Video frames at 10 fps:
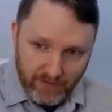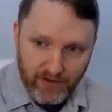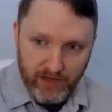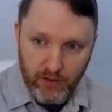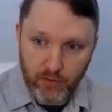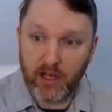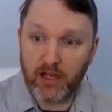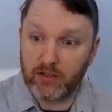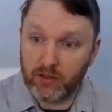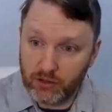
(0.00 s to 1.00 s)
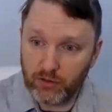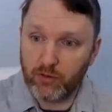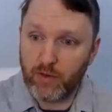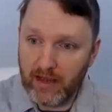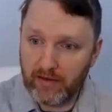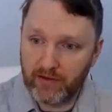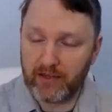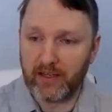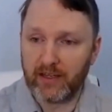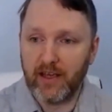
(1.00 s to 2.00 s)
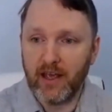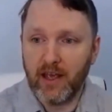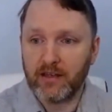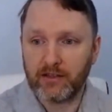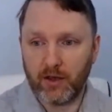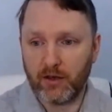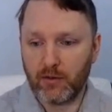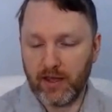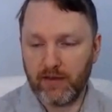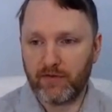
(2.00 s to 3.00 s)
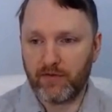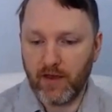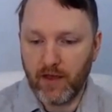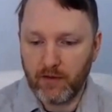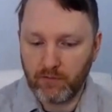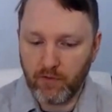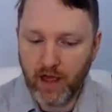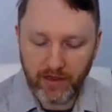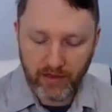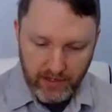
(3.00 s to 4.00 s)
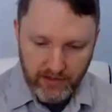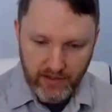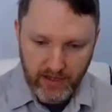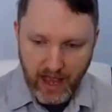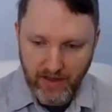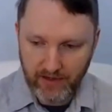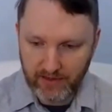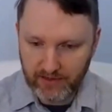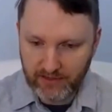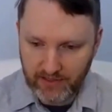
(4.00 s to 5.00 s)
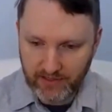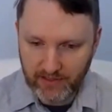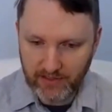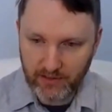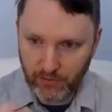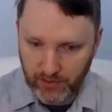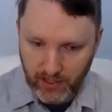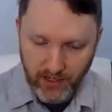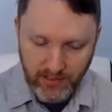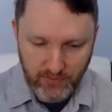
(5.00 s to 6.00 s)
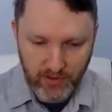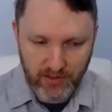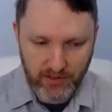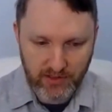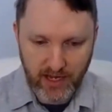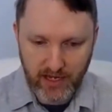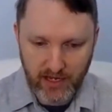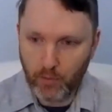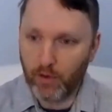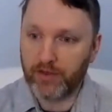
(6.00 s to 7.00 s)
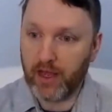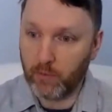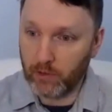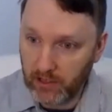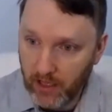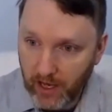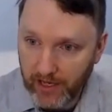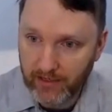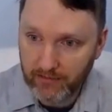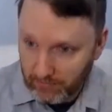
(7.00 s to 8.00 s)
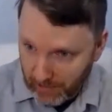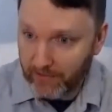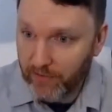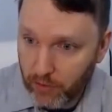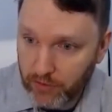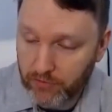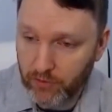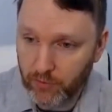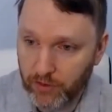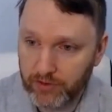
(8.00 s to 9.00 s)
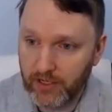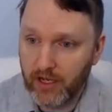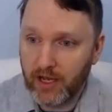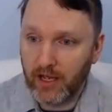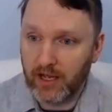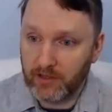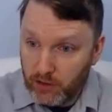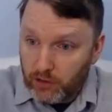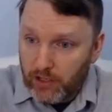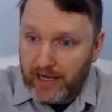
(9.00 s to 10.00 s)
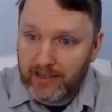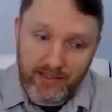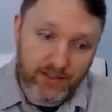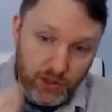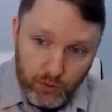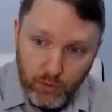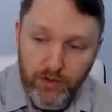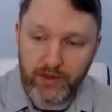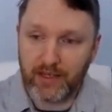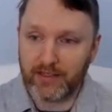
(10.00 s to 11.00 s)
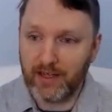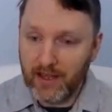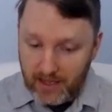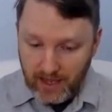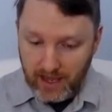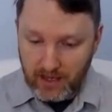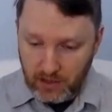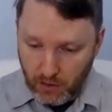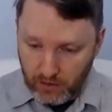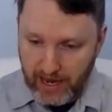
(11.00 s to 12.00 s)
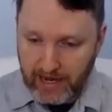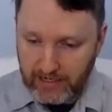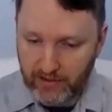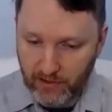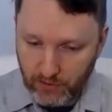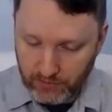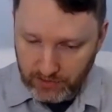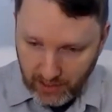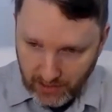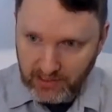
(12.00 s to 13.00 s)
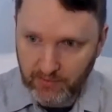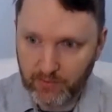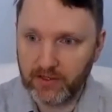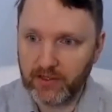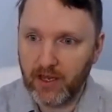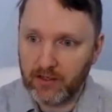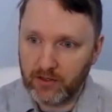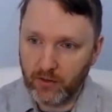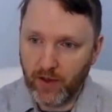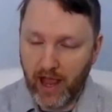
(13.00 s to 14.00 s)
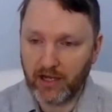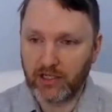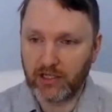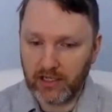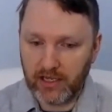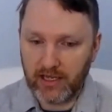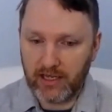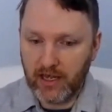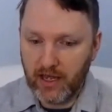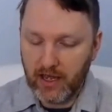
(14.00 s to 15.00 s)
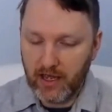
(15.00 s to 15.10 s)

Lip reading: everything. You can't do everything. So if rather than having the citizens or the customers saying what they would like a focus group would, do you like this? Do you want this? You're getting those customers to actually